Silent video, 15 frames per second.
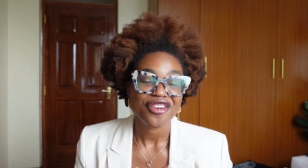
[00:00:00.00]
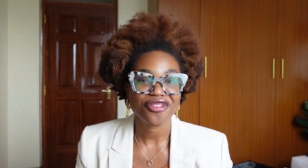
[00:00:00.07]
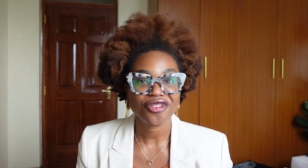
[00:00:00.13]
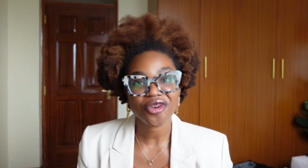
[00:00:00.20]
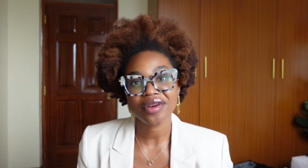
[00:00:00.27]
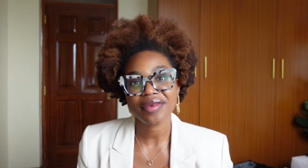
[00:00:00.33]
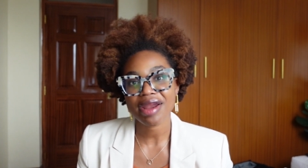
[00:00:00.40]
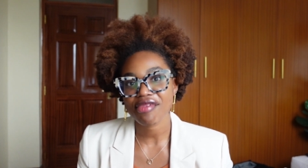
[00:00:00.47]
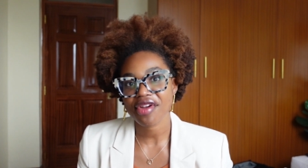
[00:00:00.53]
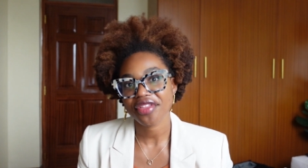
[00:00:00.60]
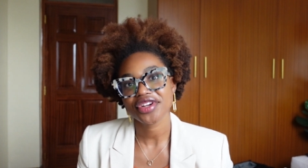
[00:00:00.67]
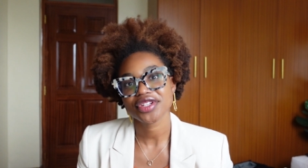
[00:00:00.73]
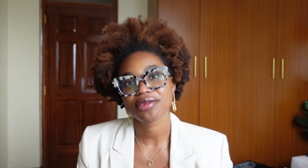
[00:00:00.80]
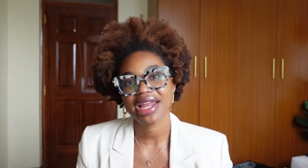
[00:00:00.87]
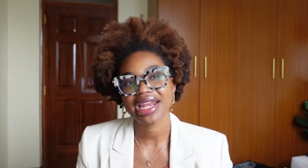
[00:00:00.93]
for my
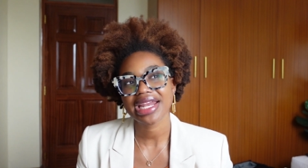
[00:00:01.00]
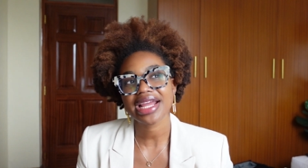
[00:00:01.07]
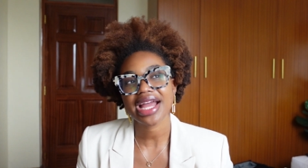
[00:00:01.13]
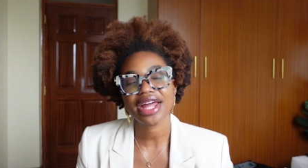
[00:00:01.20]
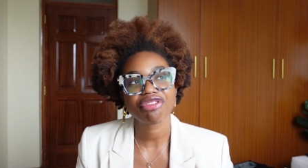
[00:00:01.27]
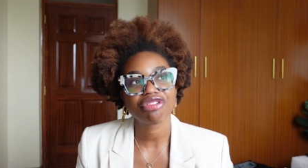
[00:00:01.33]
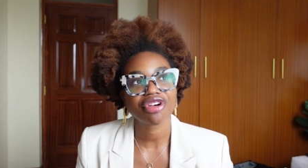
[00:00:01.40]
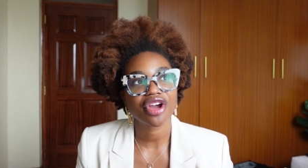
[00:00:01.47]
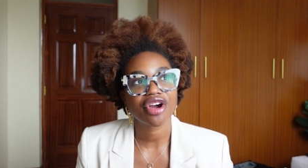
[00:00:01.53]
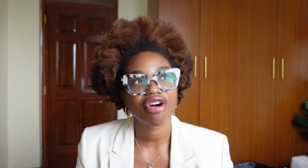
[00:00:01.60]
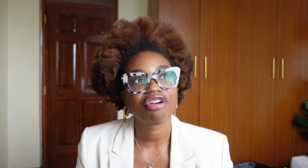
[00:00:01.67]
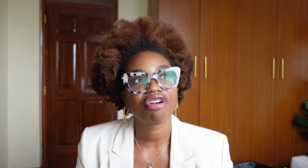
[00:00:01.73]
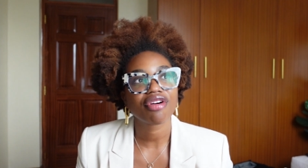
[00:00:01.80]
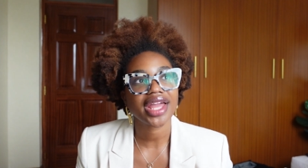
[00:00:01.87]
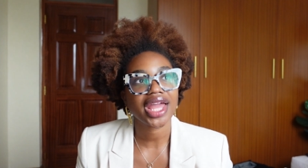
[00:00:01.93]
brother's wedding. I don't
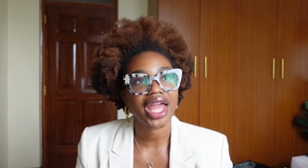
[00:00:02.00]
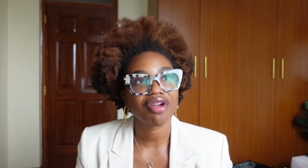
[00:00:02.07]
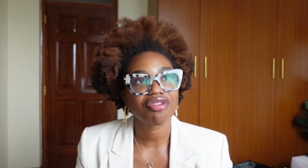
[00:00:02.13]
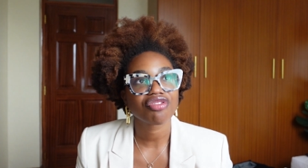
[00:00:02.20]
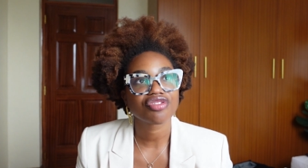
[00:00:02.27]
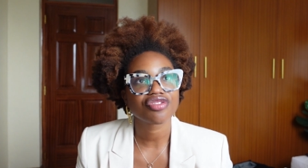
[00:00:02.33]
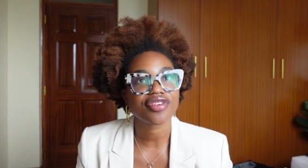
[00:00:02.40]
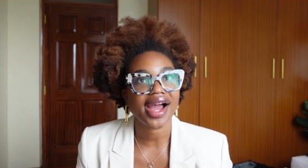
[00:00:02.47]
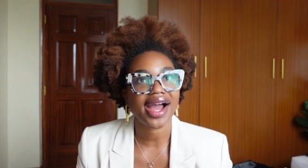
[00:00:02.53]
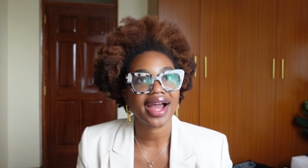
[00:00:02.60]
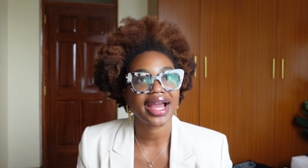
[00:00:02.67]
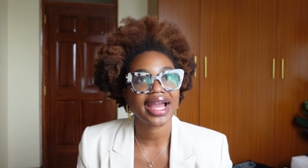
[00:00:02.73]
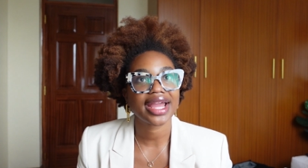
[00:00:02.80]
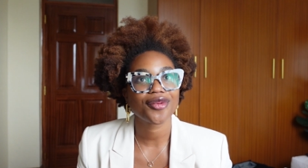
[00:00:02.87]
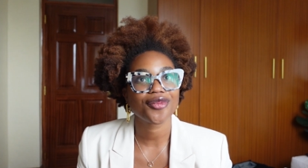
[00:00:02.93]
know if
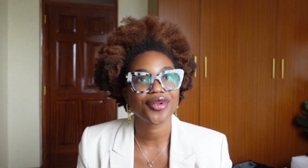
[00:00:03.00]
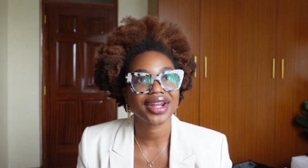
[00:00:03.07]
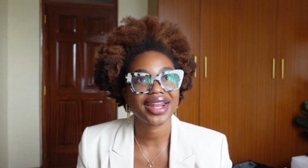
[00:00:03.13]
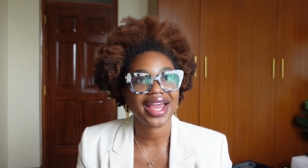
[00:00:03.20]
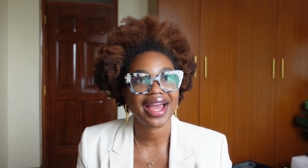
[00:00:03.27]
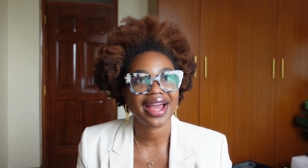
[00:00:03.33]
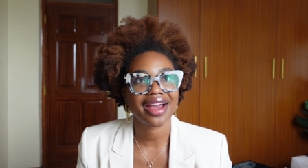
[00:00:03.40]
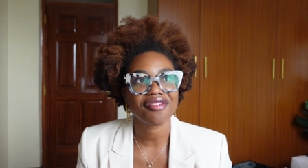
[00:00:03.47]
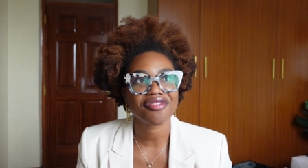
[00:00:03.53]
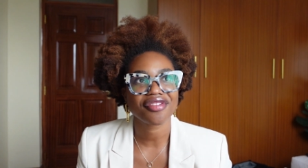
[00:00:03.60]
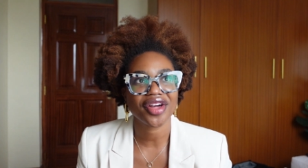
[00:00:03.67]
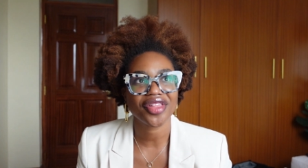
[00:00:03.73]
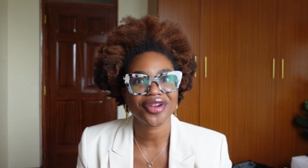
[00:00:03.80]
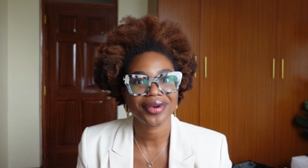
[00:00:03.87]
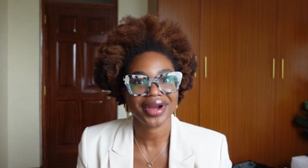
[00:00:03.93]
I would have
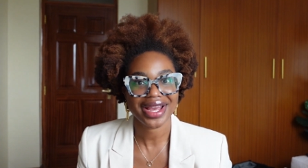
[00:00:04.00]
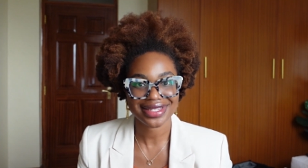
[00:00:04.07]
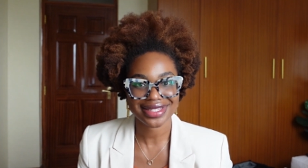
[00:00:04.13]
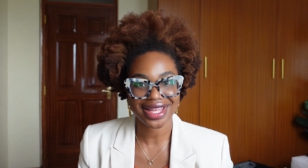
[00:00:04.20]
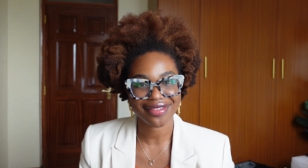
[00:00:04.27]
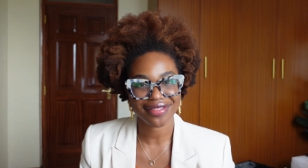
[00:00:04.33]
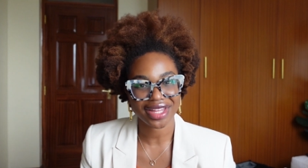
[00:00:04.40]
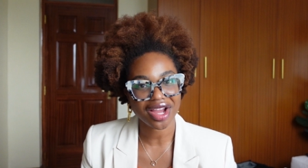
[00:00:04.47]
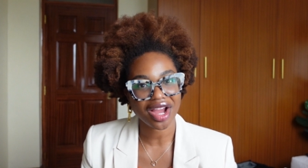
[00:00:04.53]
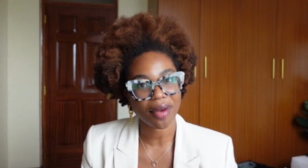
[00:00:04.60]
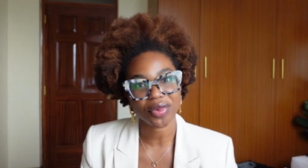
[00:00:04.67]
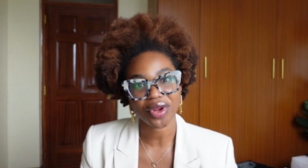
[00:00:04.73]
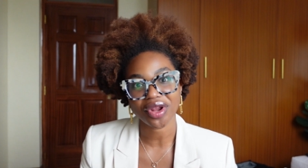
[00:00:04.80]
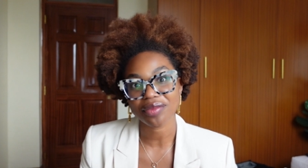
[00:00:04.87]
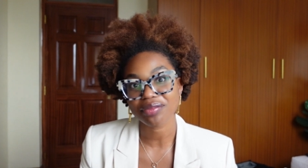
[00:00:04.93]
otherwise kind of like
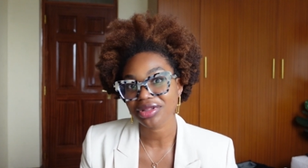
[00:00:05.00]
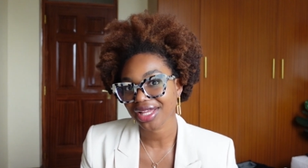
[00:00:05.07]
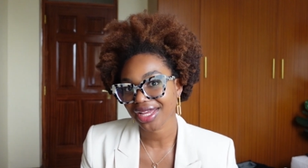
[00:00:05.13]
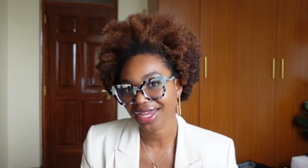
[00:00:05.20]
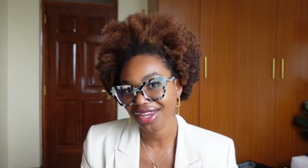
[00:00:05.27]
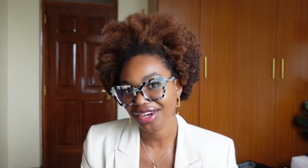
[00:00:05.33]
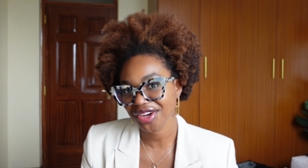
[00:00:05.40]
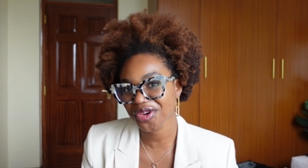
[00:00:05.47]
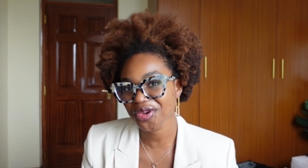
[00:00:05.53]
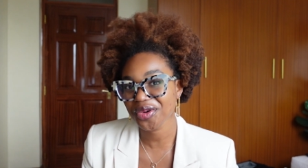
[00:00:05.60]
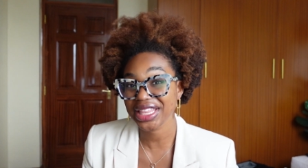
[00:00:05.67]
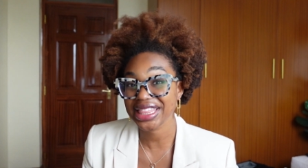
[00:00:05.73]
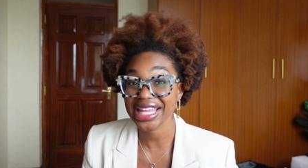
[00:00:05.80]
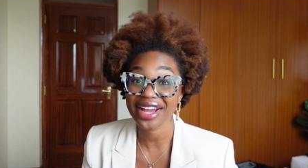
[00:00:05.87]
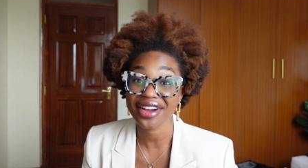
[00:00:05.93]
hopped on a plane
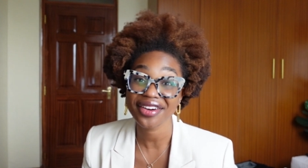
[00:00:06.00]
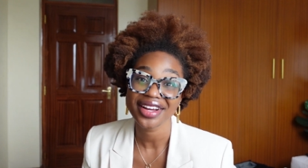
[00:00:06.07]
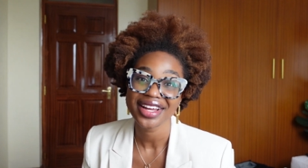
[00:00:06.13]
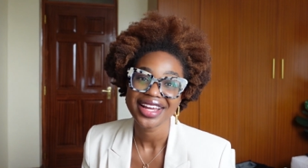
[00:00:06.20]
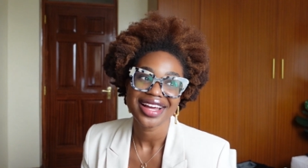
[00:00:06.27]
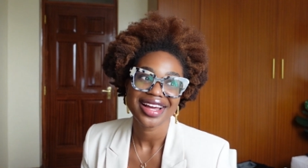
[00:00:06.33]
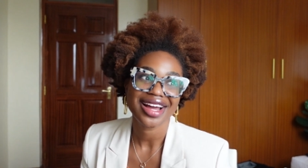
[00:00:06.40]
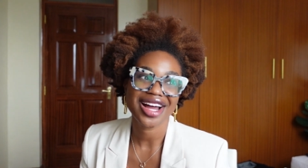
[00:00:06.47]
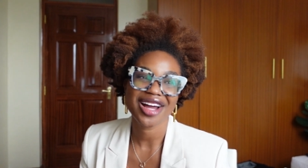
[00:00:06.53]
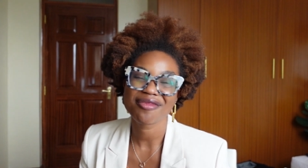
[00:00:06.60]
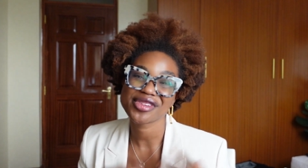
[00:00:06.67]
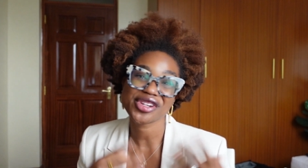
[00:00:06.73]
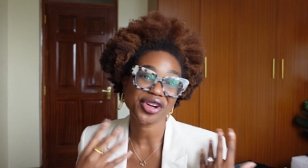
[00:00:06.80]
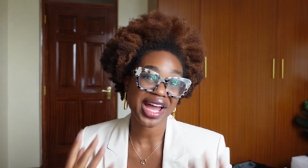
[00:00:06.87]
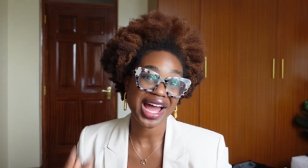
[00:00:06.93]
without,
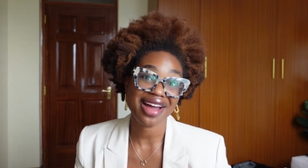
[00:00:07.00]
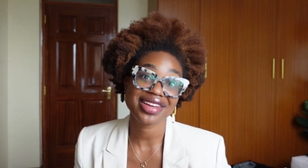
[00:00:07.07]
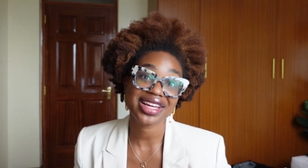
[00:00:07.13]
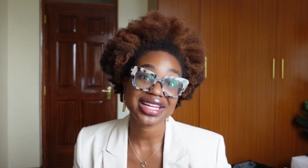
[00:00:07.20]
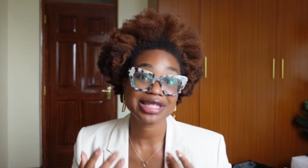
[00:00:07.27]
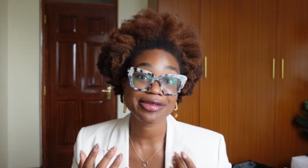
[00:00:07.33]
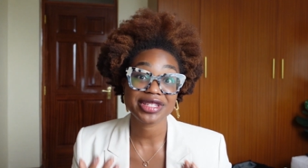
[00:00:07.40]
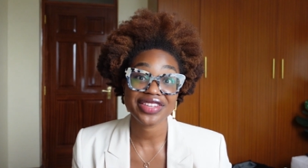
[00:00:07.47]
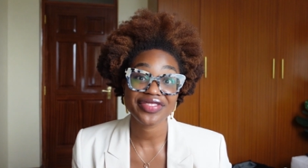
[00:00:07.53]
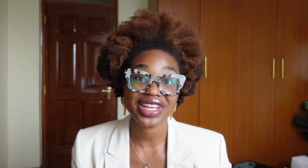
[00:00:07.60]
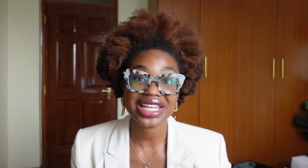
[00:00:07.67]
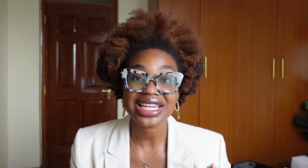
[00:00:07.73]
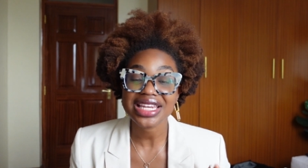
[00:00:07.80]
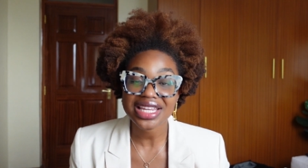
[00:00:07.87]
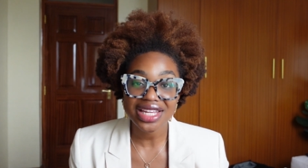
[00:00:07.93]
um, you know, having a
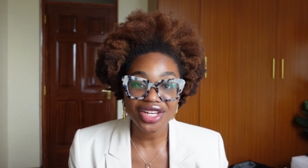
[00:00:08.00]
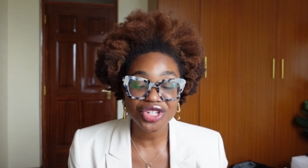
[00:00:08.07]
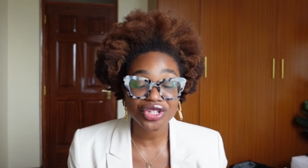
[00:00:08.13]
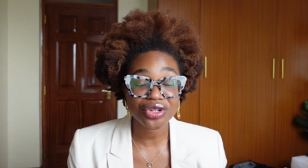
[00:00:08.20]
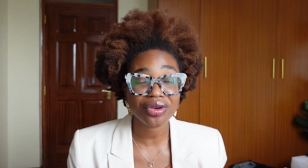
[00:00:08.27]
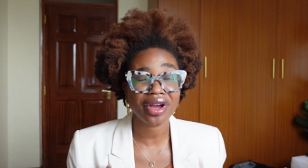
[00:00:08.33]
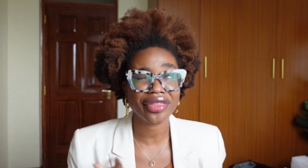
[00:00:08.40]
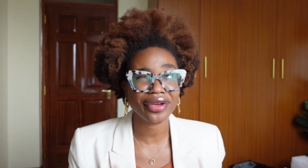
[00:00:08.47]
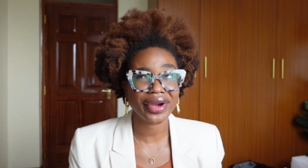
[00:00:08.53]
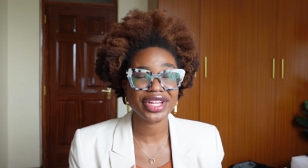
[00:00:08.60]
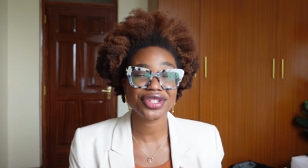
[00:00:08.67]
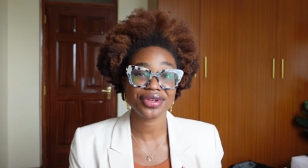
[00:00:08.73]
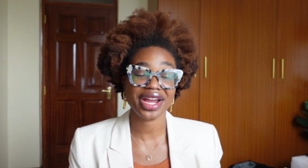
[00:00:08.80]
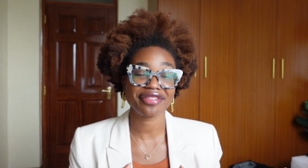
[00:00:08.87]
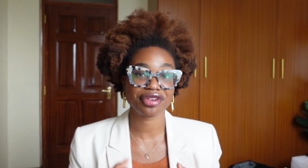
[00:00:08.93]
specific need to, although I
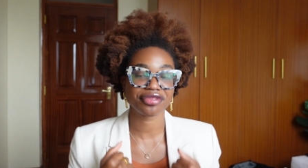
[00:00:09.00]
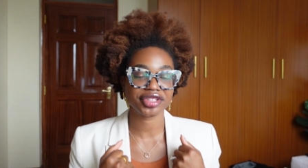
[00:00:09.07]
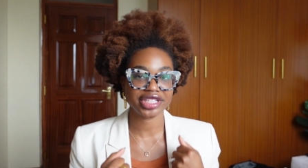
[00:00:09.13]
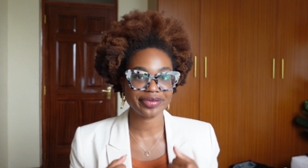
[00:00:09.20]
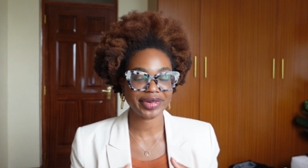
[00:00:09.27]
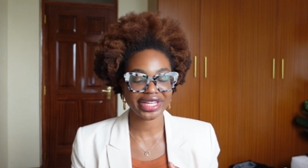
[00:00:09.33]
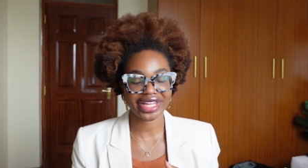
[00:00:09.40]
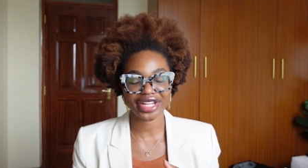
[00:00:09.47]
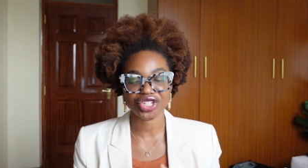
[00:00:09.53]
do have a really big